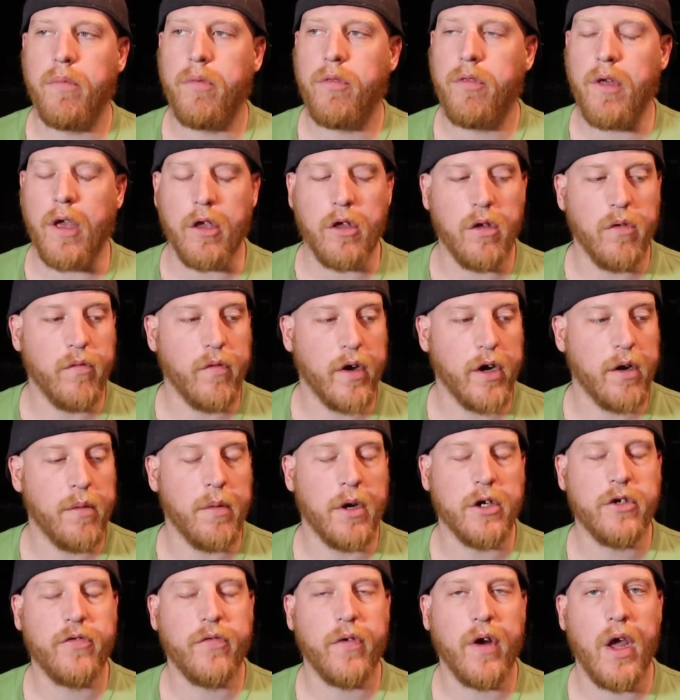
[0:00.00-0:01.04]
Thank you very
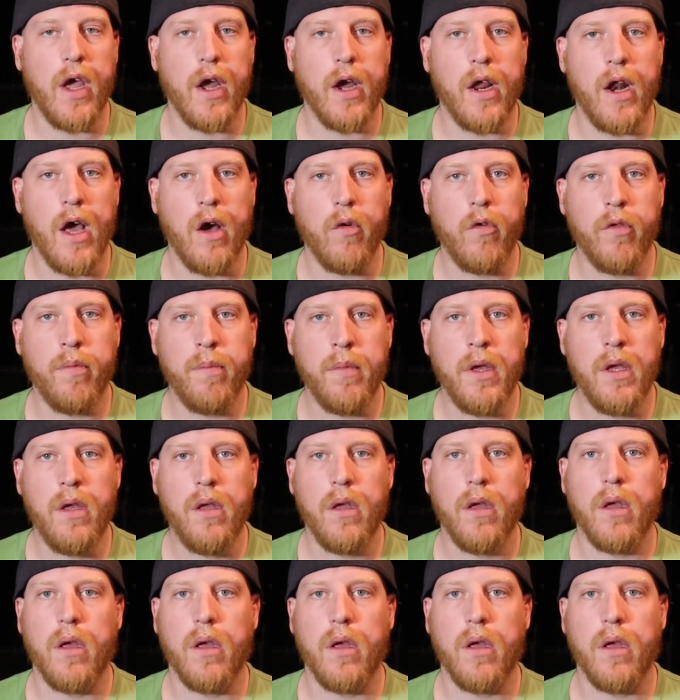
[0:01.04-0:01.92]
much for hanging out with me.